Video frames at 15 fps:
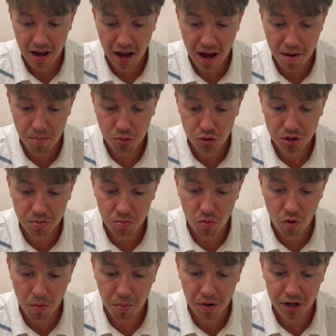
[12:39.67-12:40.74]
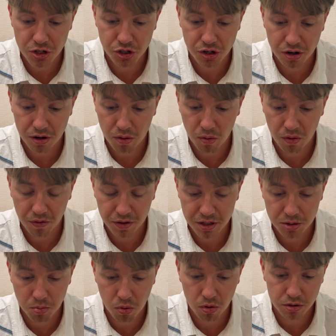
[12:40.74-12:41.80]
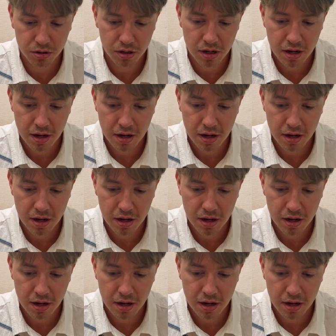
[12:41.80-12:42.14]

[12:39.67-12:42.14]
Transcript: I'm putting more pressure on this pawn.